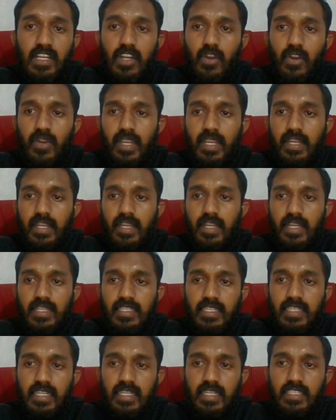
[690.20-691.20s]
Okay, knight
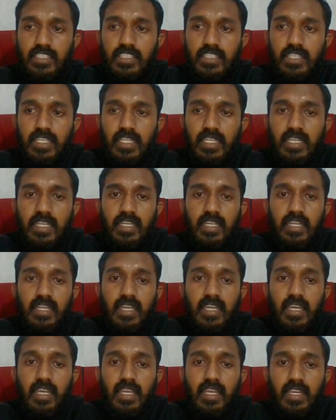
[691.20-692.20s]
g8 check,
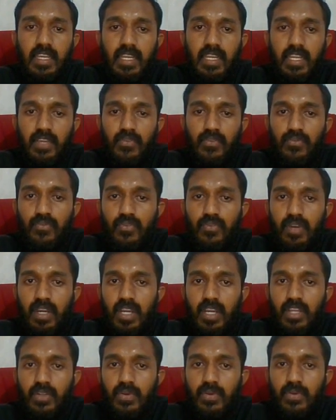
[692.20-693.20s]
king
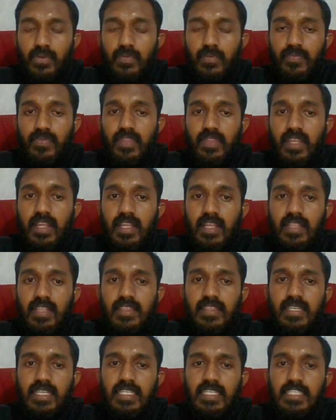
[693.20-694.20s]
f5.
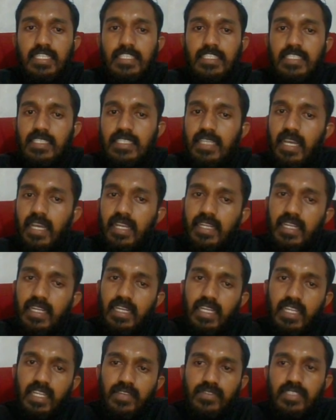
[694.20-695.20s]
Then knight
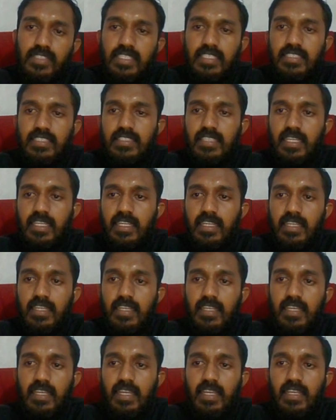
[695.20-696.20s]
at f6 check,
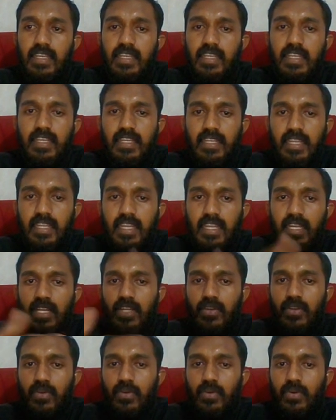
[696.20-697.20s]
king can
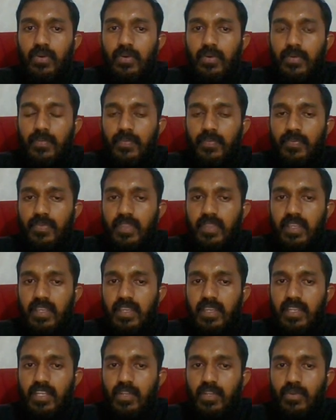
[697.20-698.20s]
go
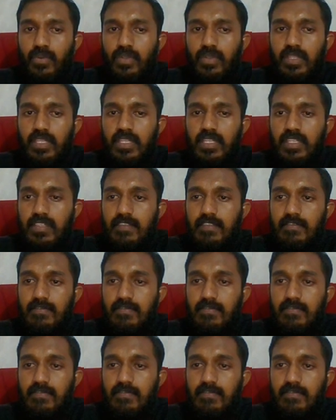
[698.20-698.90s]
into the